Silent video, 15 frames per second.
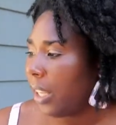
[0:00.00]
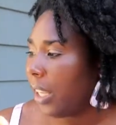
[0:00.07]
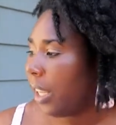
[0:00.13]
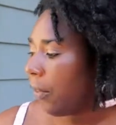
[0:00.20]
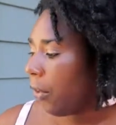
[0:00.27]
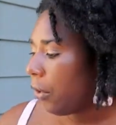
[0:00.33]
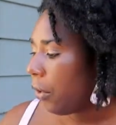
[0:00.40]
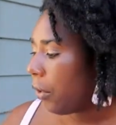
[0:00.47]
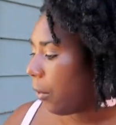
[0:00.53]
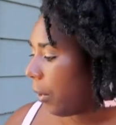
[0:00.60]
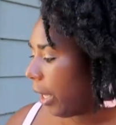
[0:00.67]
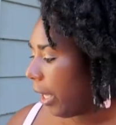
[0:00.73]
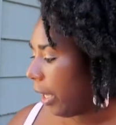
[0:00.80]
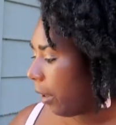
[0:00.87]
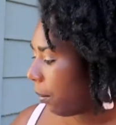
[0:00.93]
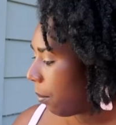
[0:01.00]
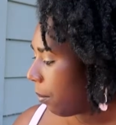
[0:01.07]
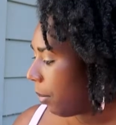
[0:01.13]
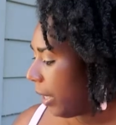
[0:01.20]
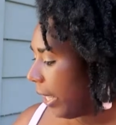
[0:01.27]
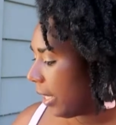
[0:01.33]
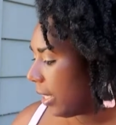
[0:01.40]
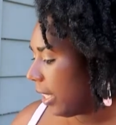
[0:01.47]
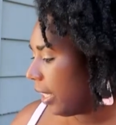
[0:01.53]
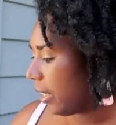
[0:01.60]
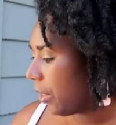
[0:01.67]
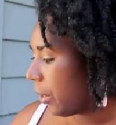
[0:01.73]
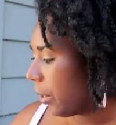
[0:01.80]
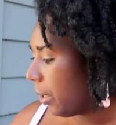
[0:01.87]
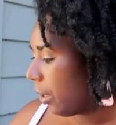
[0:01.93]
Even doing
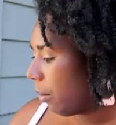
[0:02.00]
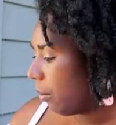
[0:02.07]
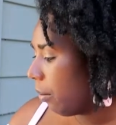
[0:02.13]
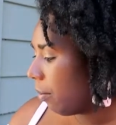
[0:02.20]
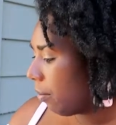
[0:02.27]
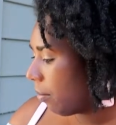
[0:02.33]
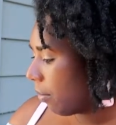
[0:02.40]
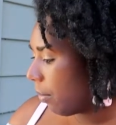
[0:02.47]
planting certain